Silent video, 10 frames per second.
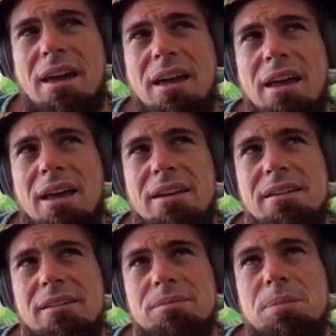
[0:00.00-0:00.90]

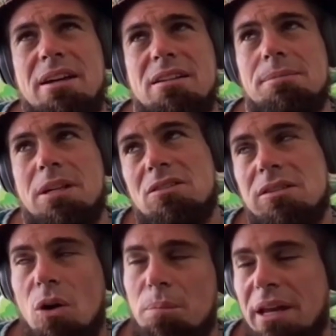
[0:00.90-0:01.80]
and because I'm a
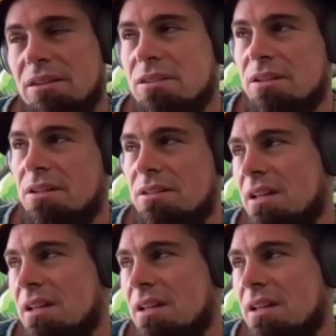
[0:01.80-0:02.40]
slow painter,